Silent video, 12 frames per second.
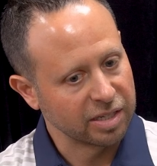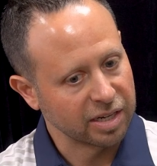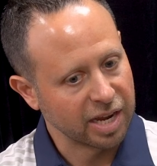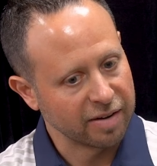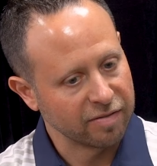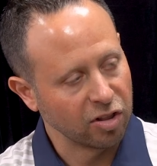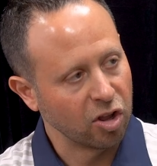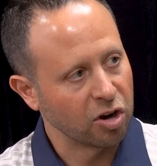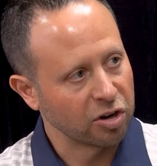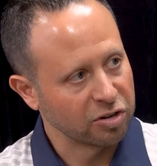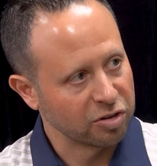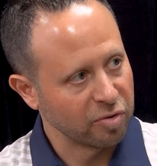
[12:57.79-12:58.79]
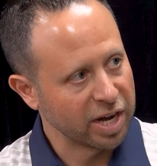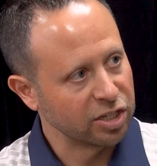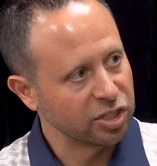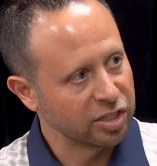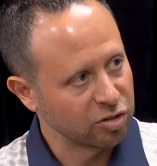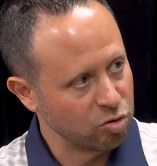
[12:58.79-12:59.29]
kind of longer
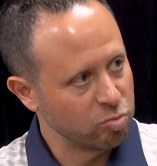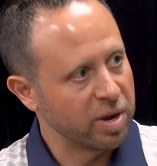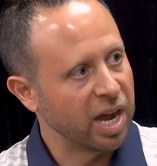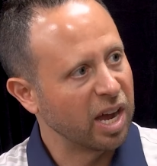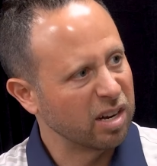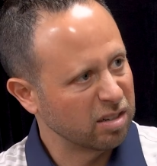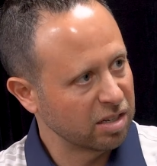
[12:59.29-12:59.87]
duration coupon